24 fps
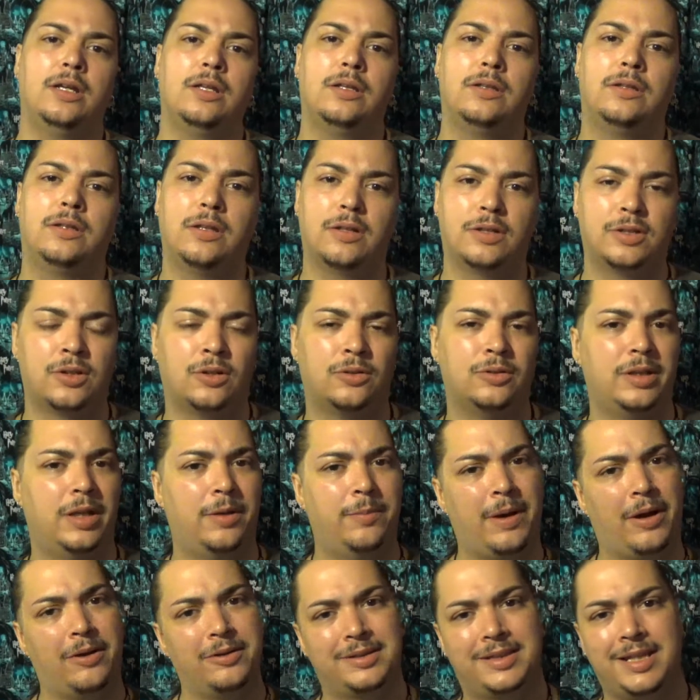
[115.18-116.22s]
there's only
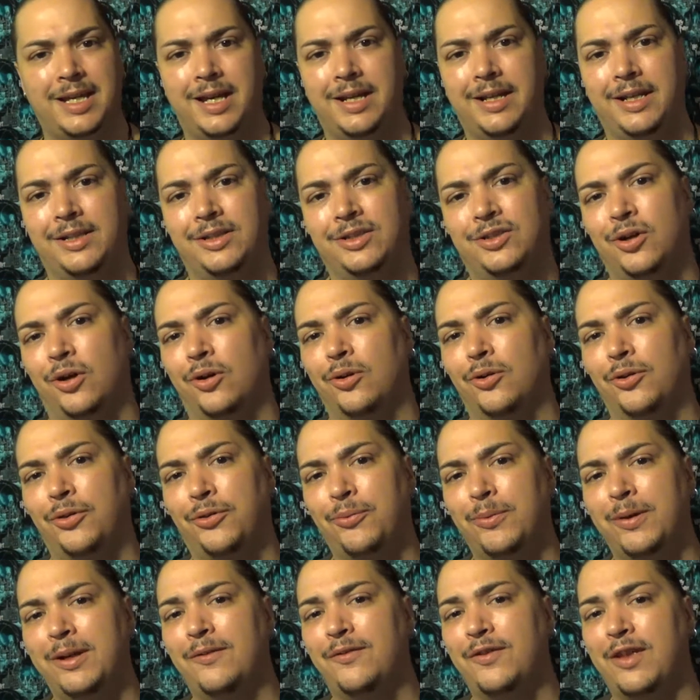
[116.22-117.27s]
about 10 in total.
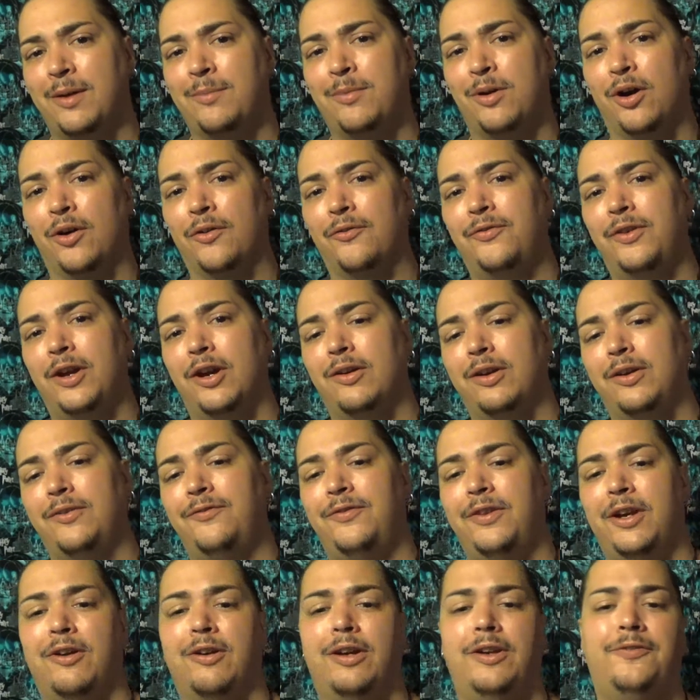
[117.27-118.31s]
3 of them are
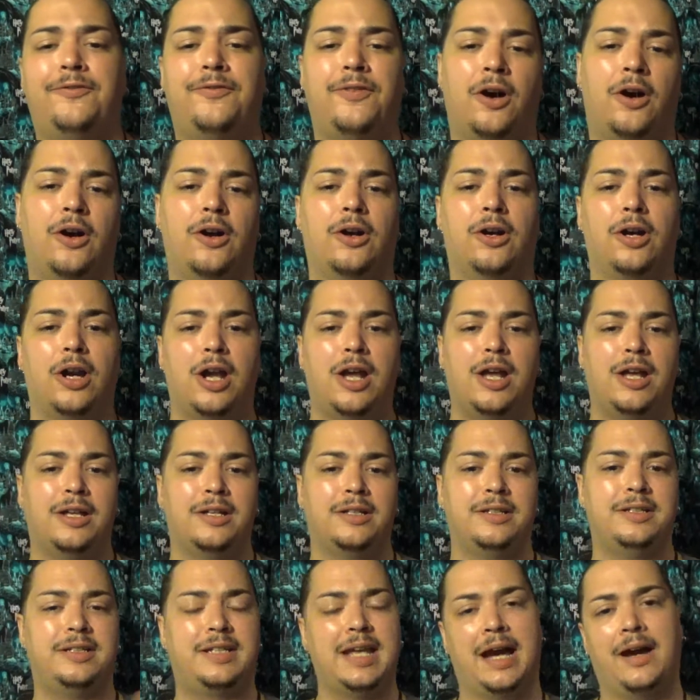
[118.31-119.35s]
very far
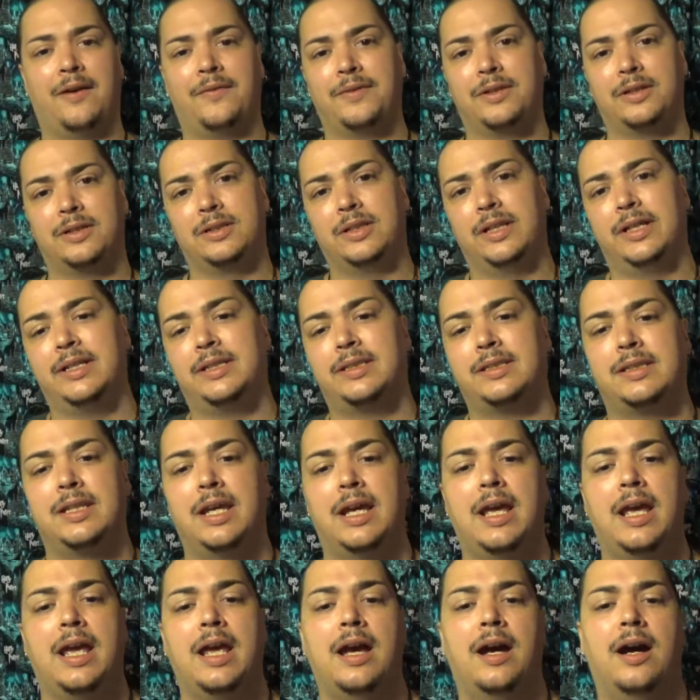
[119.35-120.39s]
down the list,
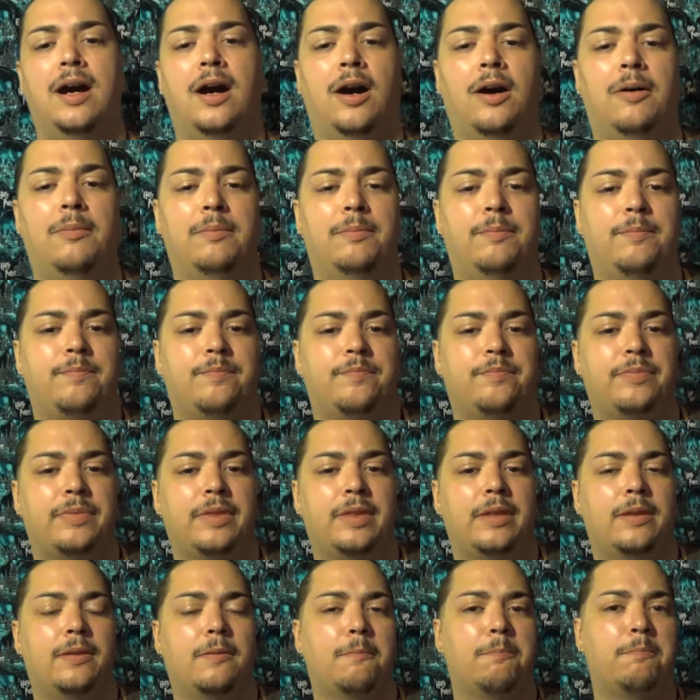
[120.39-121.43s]

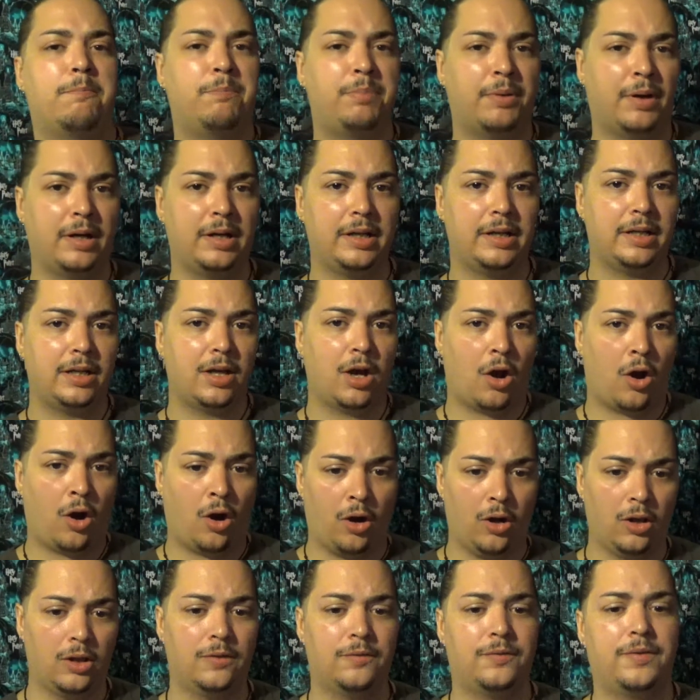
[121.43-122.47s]
but all of